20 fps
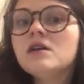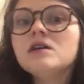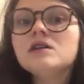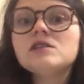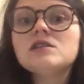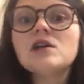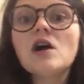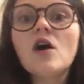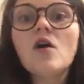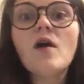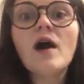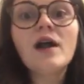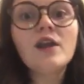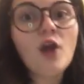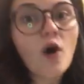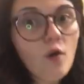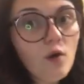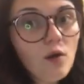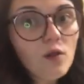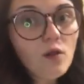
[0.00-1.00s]
So I
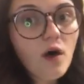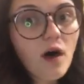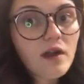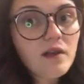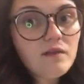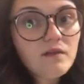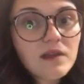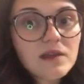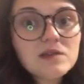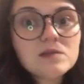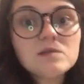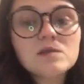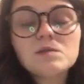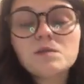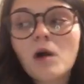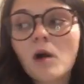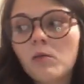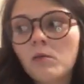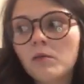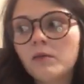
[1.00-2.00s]
know a lot of this was
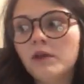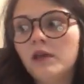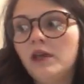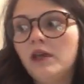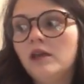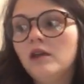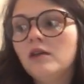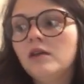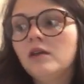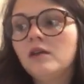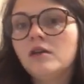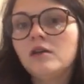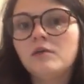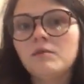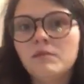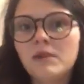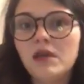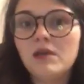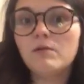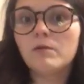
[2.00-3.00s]
probably
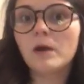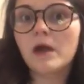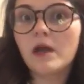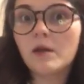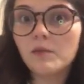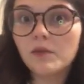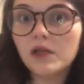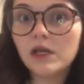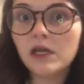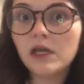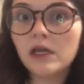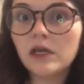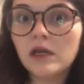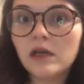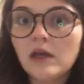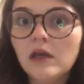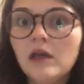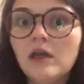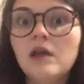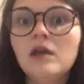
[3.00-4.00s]
me rambling
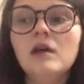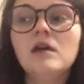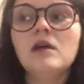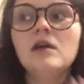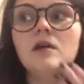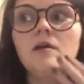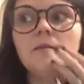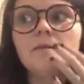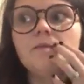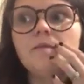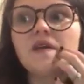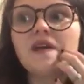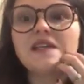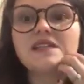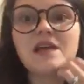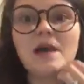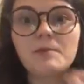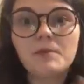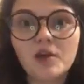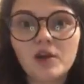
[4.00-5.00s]
because
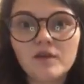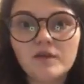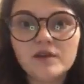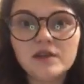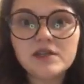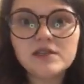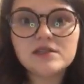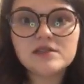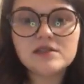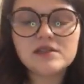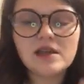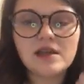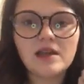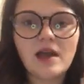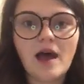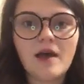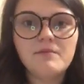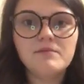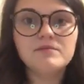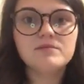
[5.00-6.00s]
I'm nervous and
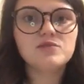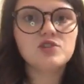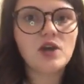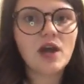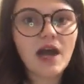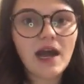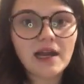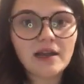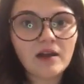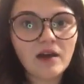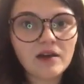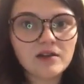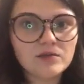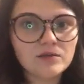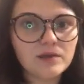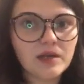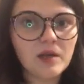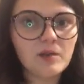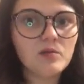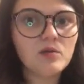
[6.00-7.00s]
I'm trying not to
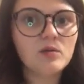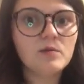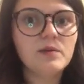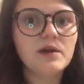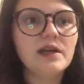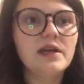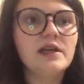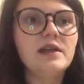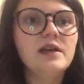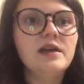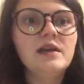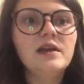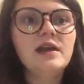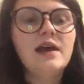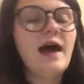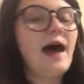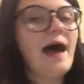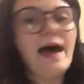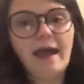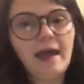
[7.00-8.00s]
ramble, but
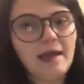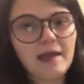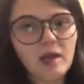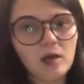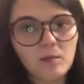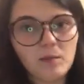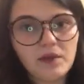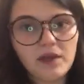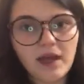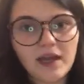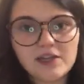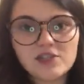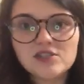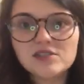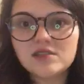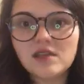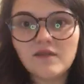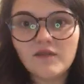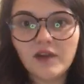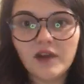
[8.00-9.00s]
I can't help it. I
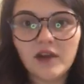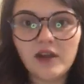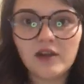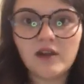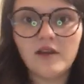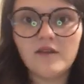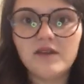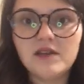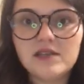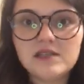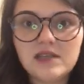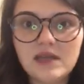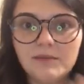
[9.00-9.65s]
just get very nervous.